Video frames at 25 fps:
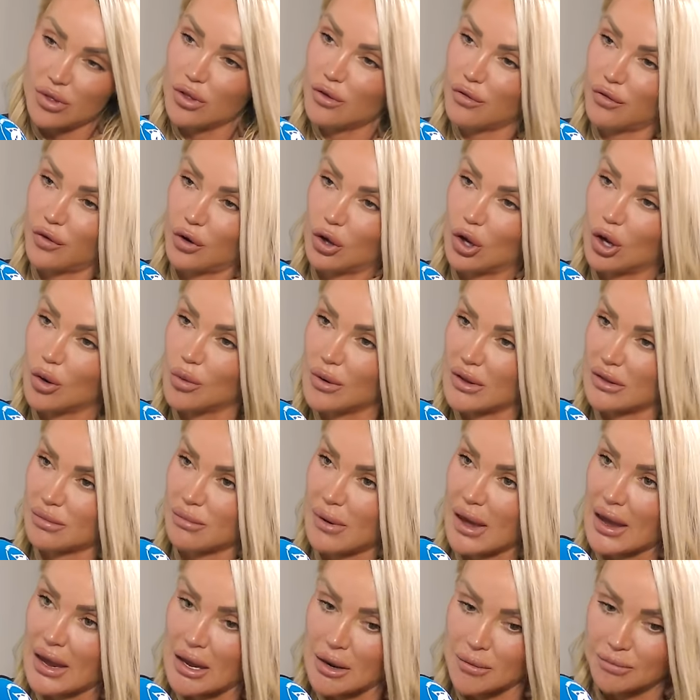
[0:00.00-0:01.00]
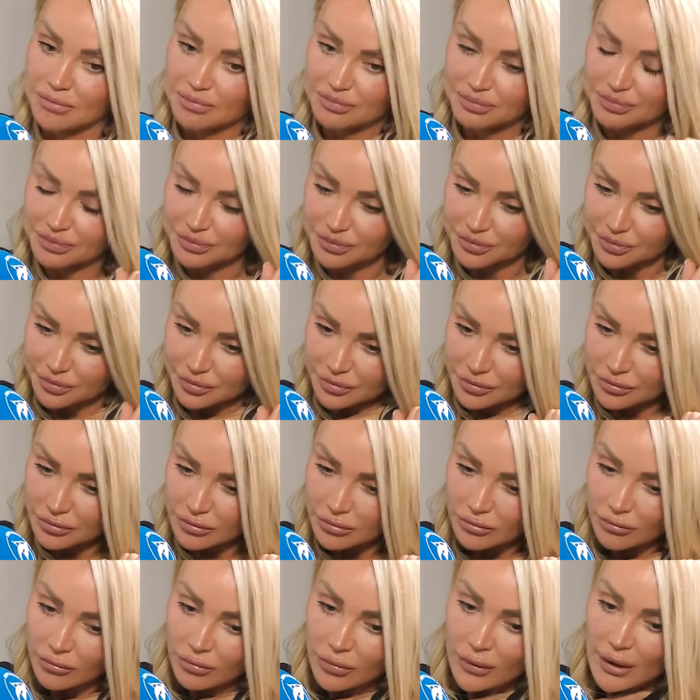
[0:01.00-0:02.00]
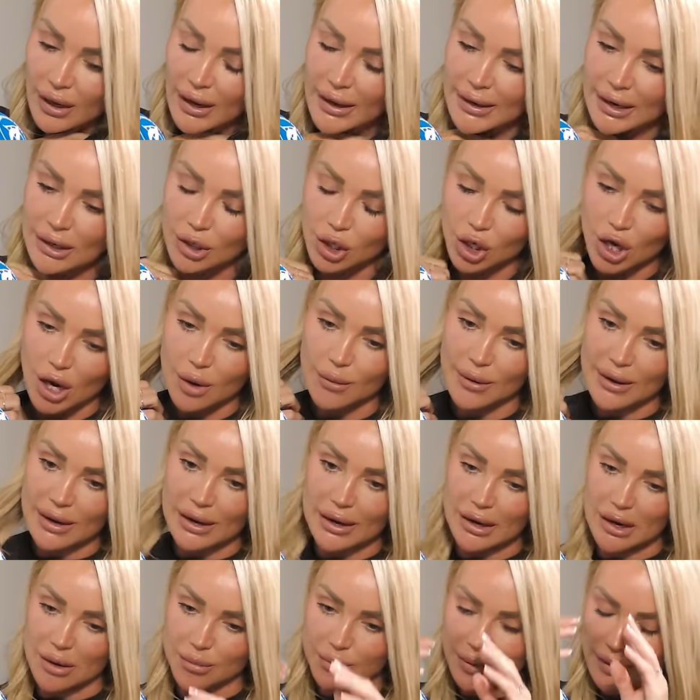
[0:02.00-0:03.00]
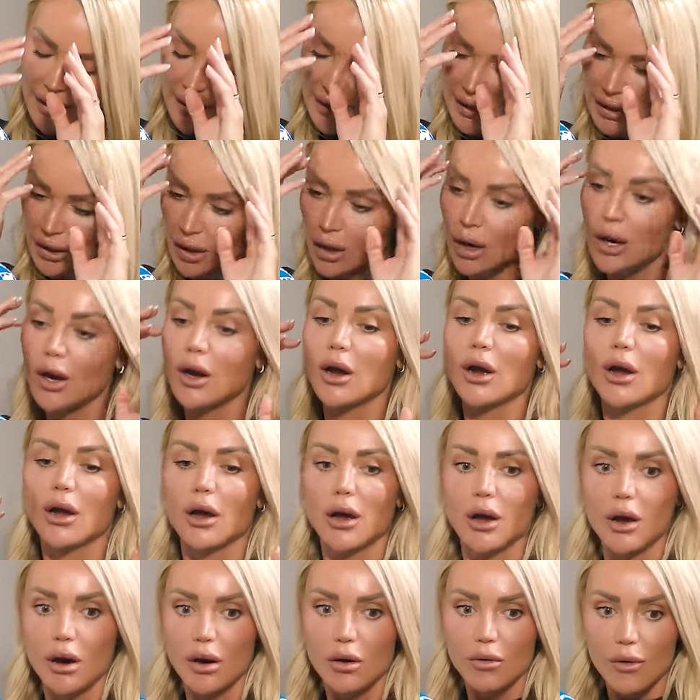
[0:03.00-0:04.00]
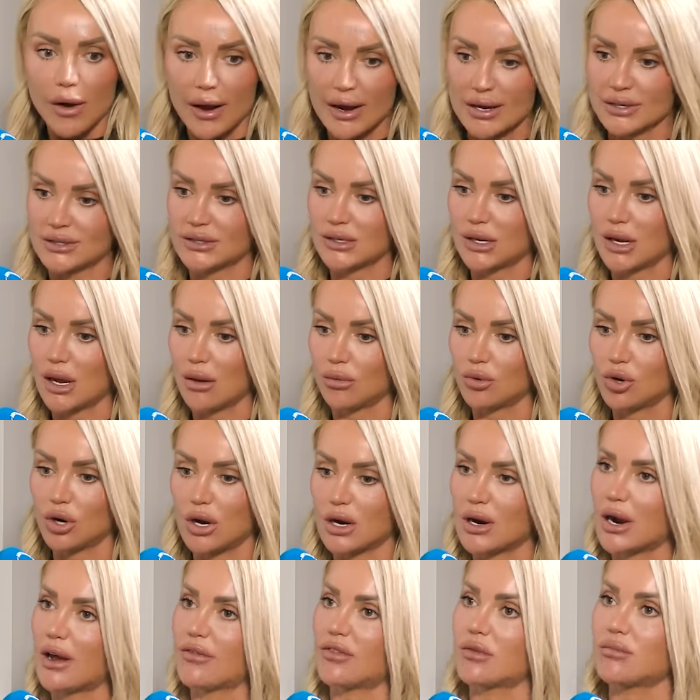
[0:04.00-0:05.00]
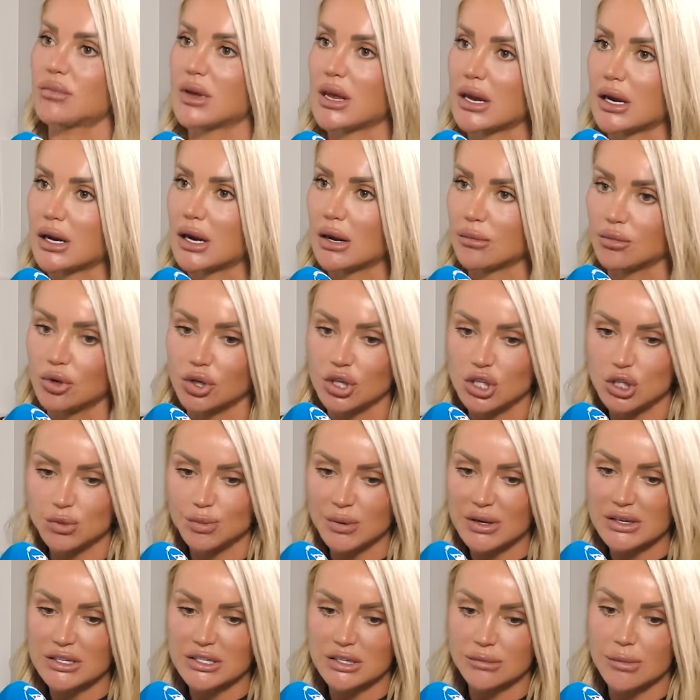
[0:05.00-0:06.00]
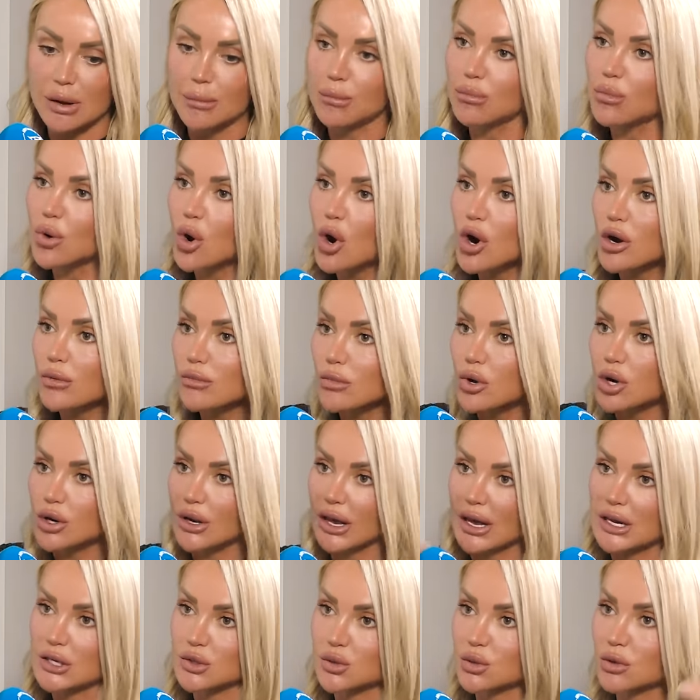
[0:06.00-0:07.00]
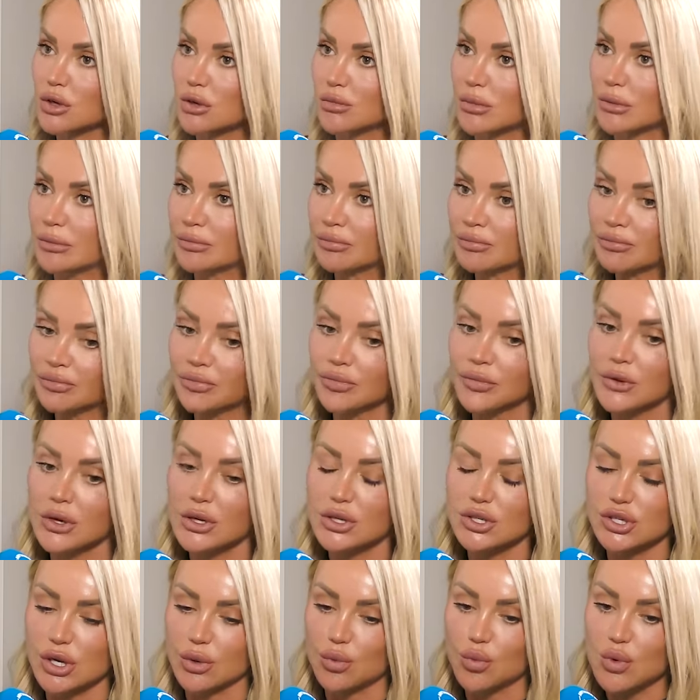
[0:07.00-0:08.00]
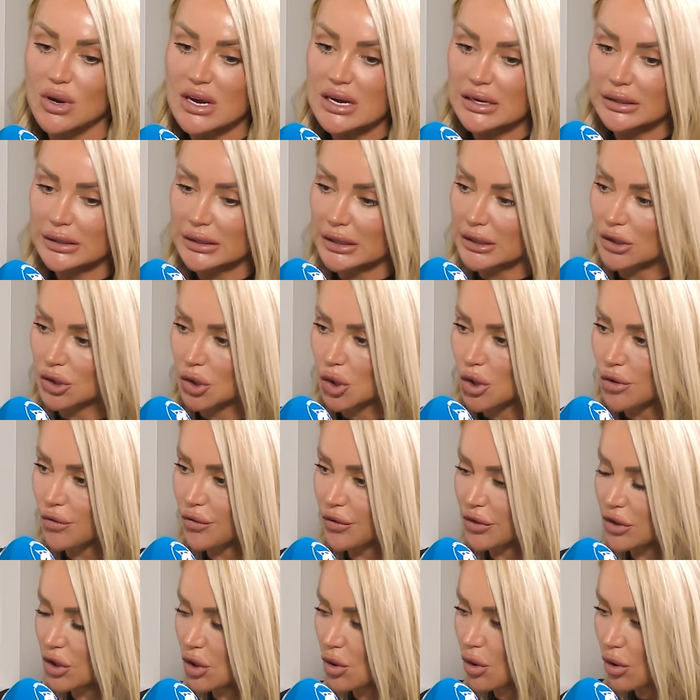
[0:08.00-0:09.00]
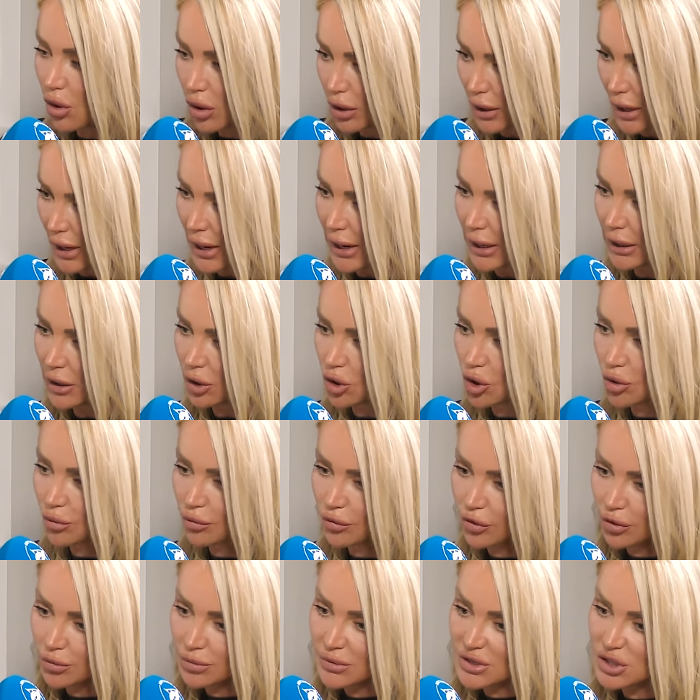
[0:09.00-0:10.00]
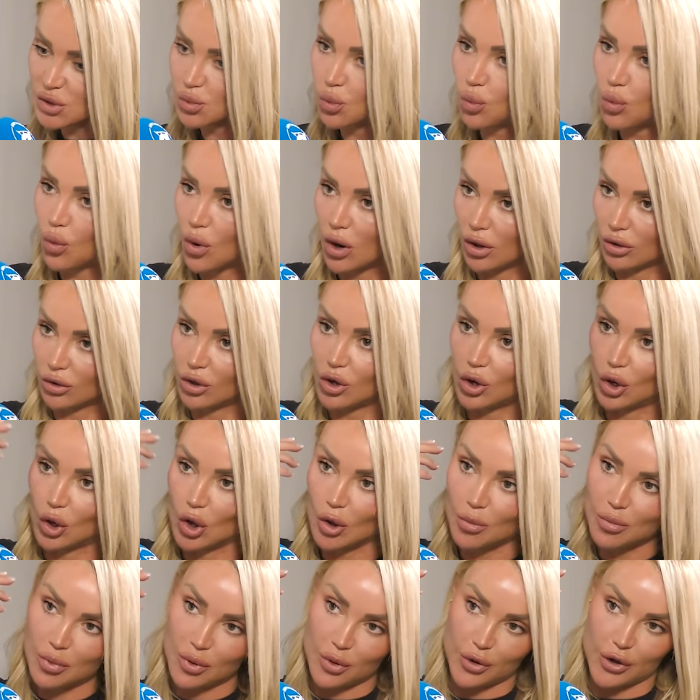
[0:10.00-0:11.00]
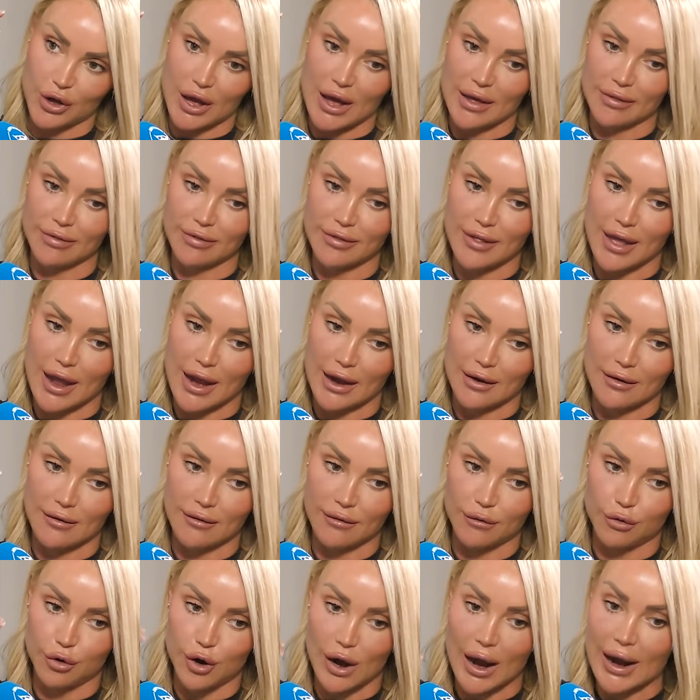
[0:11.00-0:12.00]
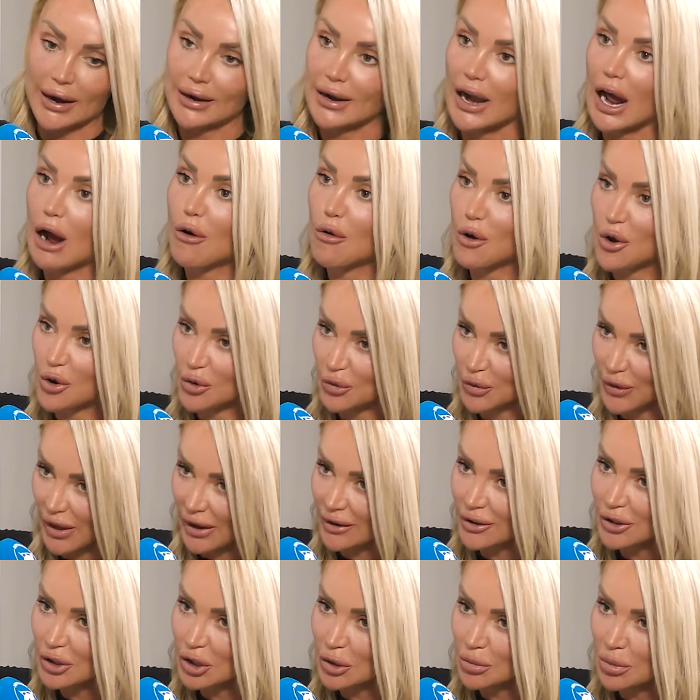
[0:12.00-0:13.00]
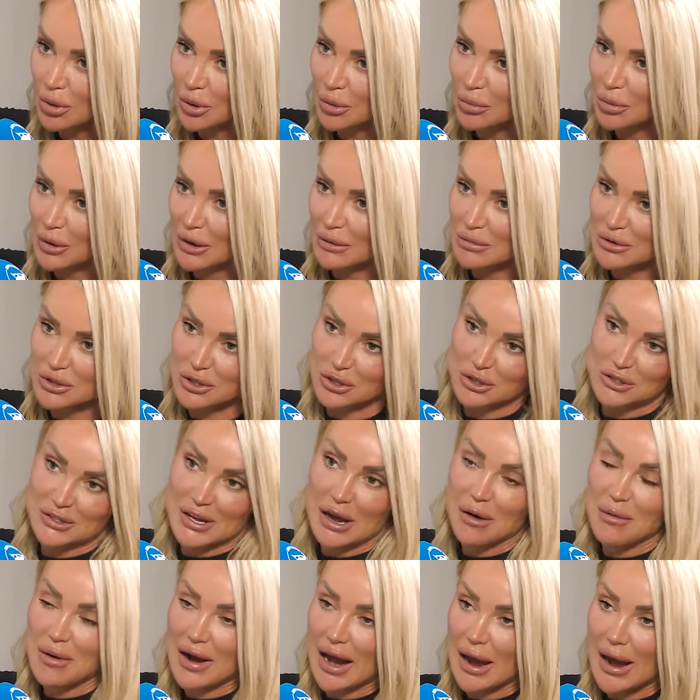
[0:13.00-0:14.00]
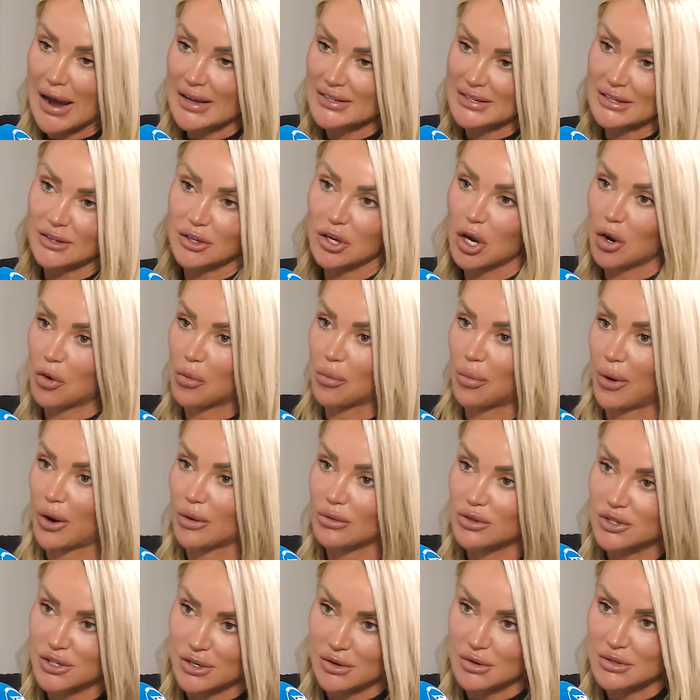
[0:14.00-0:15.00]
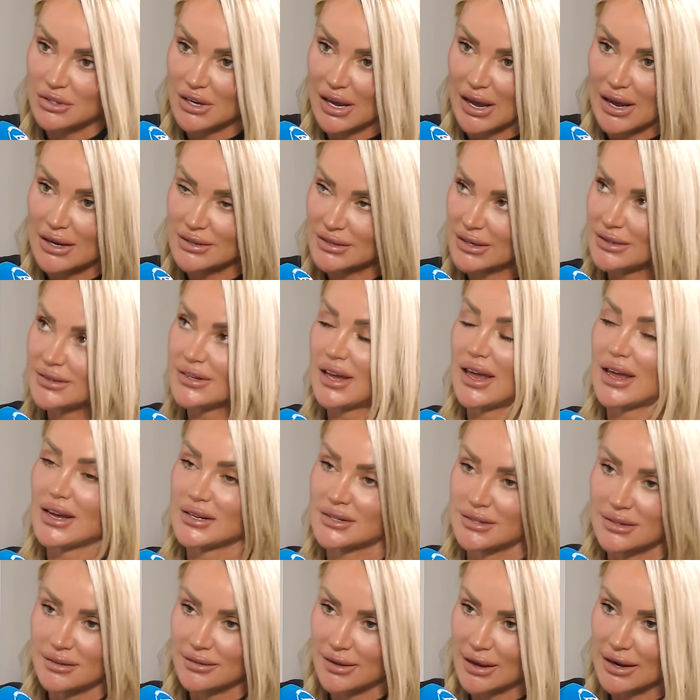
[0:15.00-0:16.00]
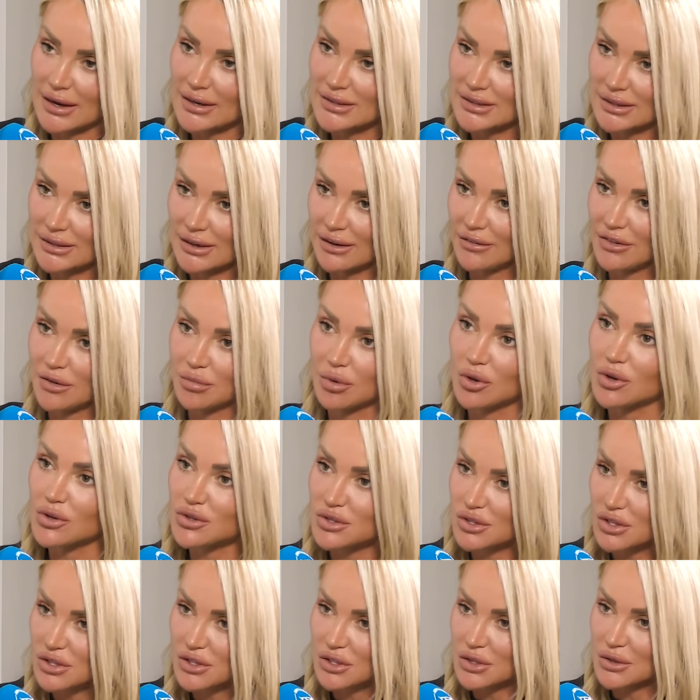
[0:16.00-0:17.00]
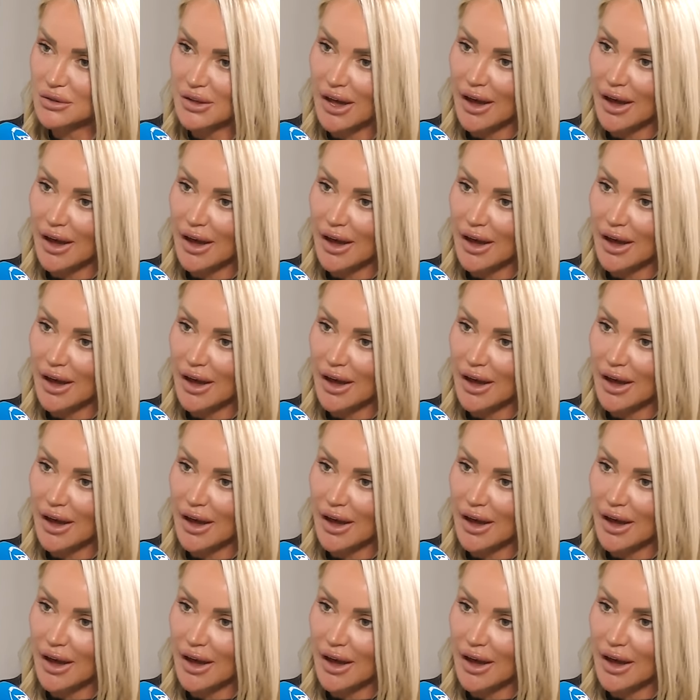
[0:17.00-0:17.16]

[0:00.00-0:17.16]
on the floor with me, and I'd go in and I'd be like, right, I'm gonna have a meeting. I'm gonna speak to them. And more and more girls were coming. So weirdly enough, they all kind of come from this one club, and then I now own that club, but it was just how it. I didn't go and poach those girls. I didn't like. I didn't have the balls to do